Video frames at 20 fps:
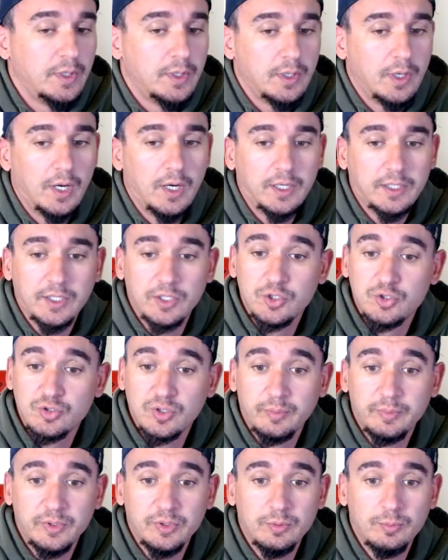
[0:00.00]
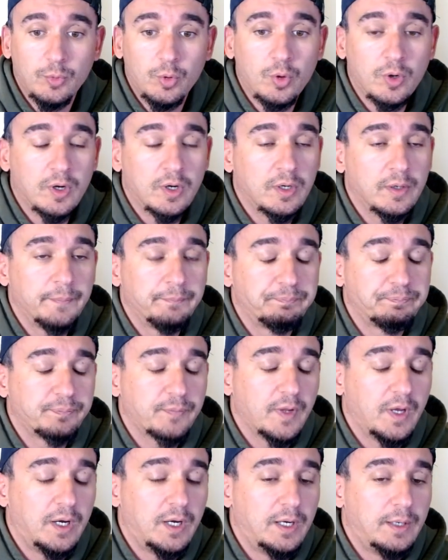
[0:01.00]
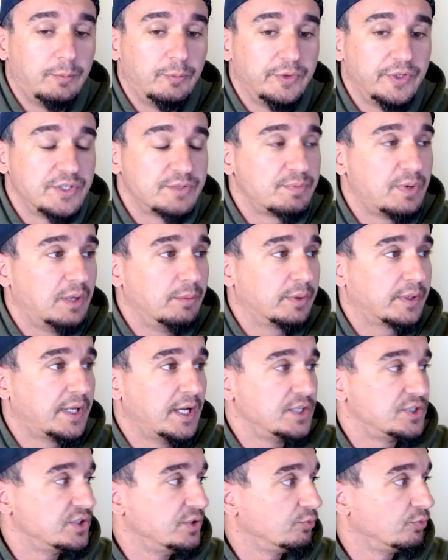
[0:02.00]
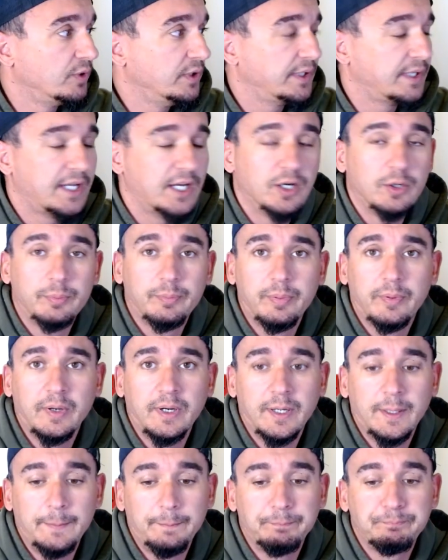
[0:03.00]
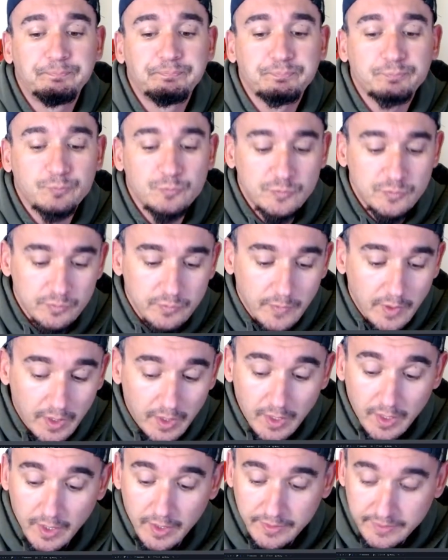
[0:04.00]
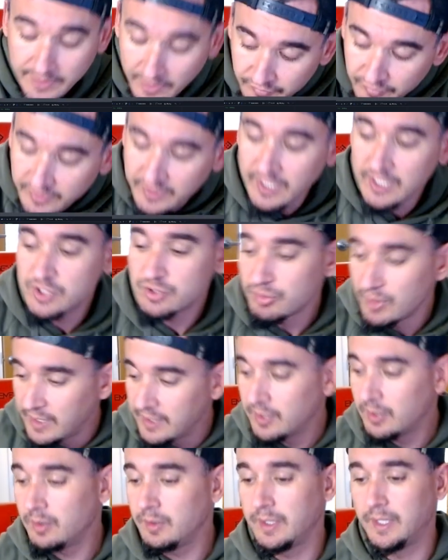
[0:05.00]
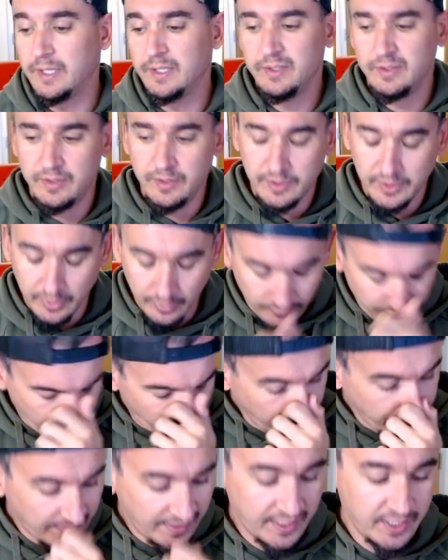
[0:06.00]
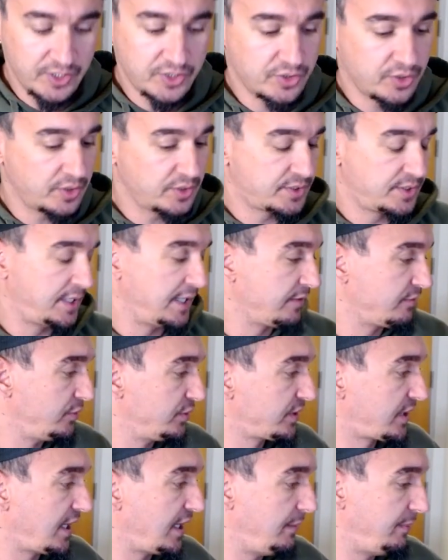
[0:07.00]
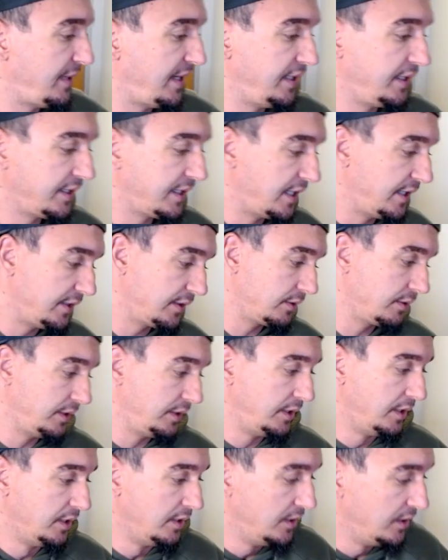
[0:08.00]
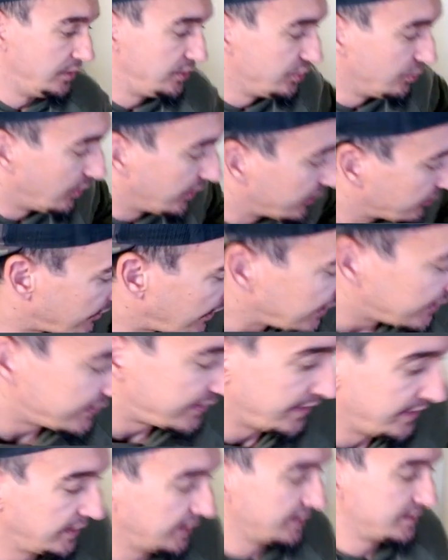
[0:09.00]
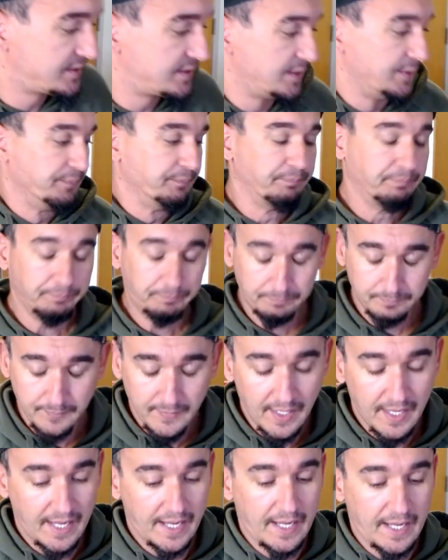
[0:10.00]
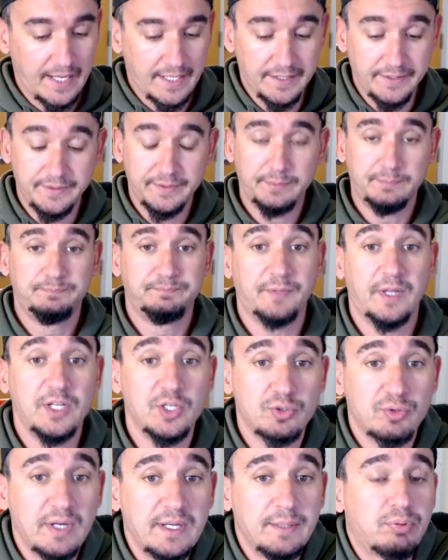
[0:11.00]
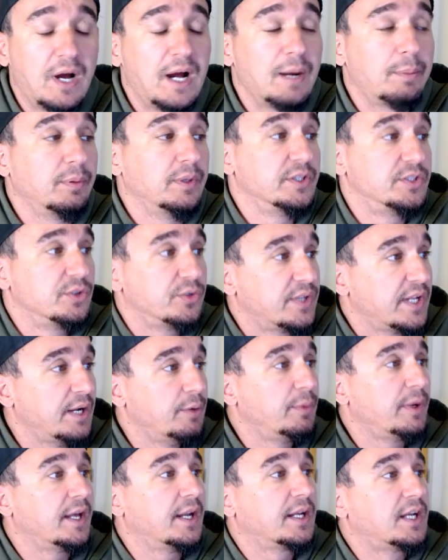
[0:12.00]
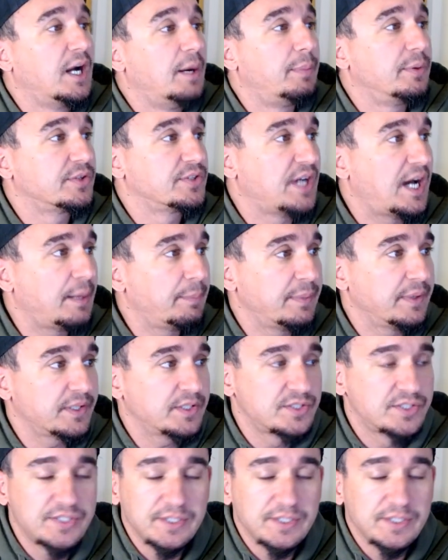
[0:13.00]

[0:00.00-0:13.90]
contribute more, but this publication really help the everyday trader and the fund managers and everyone to kind of band together and do all the right things and trade properly. So today we got a couple topics.